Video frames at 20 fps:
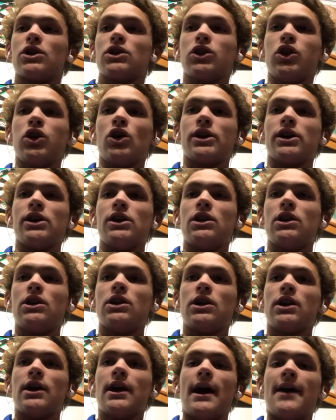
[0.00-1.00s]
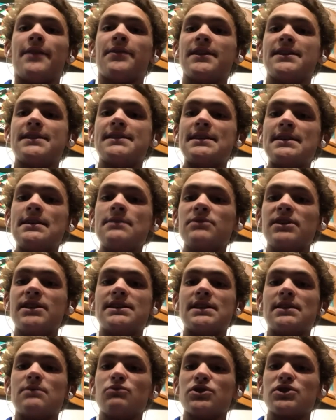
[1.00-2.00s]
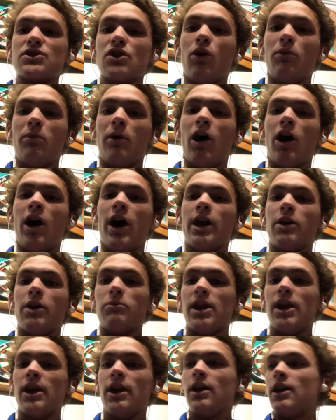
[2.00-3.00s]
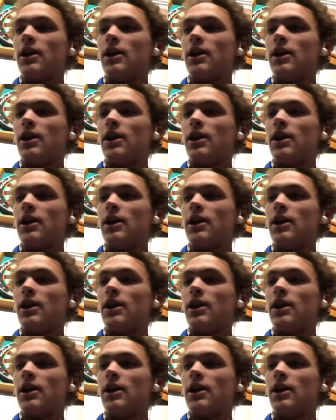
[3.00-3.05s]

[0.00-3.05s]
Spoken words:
looking at the team. The team was all behind me,